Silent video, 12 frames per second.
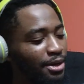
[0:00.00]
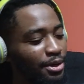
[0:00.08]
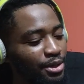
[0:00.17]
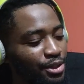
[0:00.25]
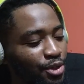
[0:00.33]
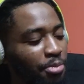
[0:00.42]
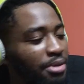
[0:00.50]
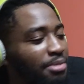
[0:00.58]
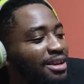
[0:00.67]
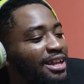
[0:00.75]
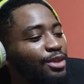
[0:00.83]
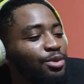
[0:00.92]
also, babe,
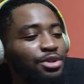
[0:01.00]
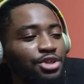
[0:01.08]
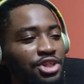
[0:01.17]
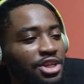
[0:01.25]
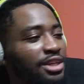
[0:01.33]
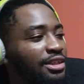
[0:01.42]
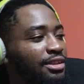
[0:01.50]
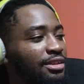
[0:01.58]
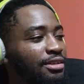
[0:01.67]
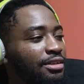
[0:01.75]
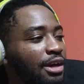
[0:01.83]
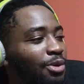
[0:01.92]
I like the way you shake it.
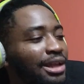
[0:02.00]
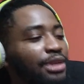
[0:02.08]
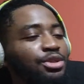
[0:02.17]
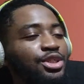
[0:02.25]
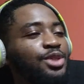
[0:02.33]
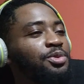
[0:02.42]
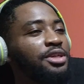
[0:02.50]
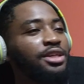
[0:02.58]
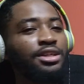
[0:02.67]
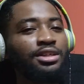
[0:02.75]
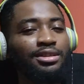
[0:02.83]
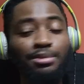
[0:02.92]
I would like to see you
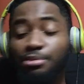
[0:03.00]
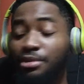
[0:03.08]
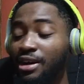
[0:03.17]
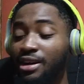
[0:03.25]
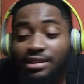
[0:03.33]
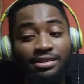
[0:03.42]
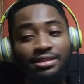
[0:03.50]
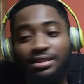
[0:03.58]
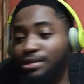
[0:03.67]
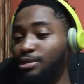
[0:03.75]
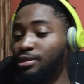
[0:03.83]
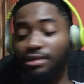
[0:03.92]
naked, bro.
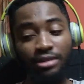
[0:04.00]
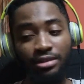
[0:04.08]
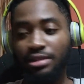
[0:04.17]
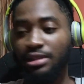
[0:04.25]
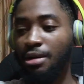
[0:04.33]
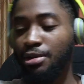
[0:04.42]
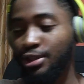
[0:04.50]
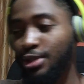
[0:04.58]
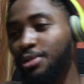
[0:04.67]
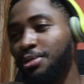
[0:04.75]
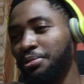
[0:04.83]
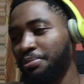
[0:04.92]
You're on hot slap. Let's
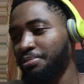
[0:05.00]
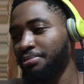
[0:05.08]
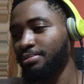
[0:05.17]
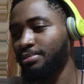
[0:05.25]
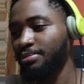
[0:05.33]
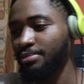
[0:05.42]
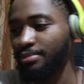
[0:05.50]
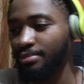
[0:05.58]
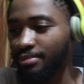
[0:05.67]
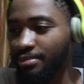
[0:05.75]
go. Uh-huh.